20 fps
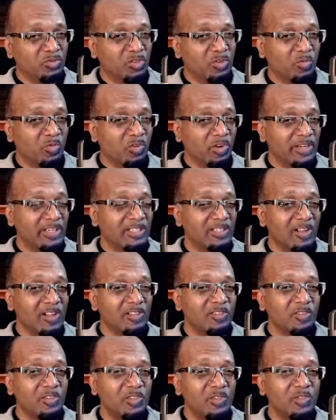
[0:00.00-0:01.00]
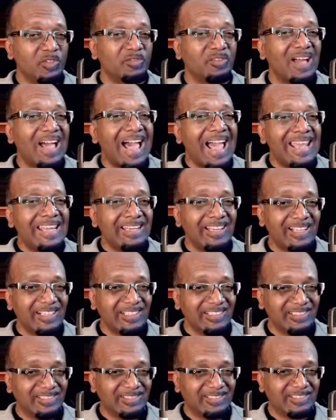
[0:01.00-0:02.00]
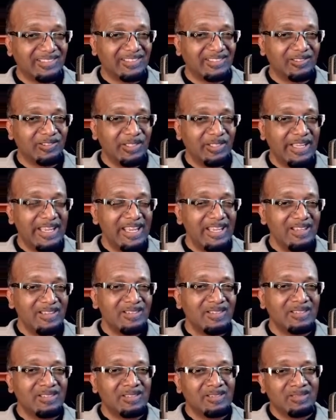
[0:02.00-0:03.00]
The word is also used for idols, okay?